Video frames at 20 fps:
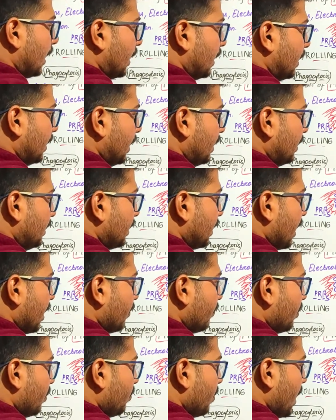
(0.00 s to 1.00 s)
then
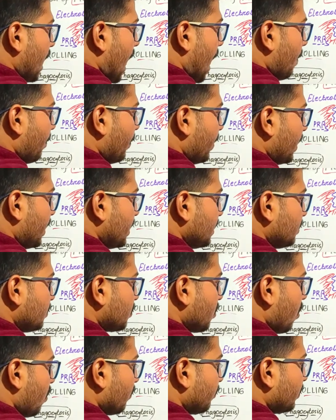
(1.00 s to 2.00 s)
there will be
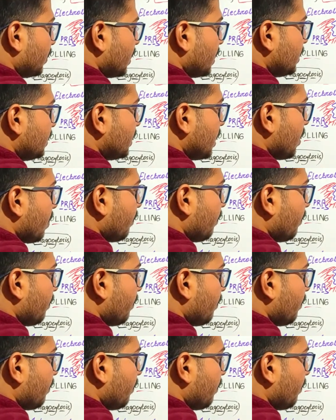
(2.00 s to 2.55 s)
appearance of these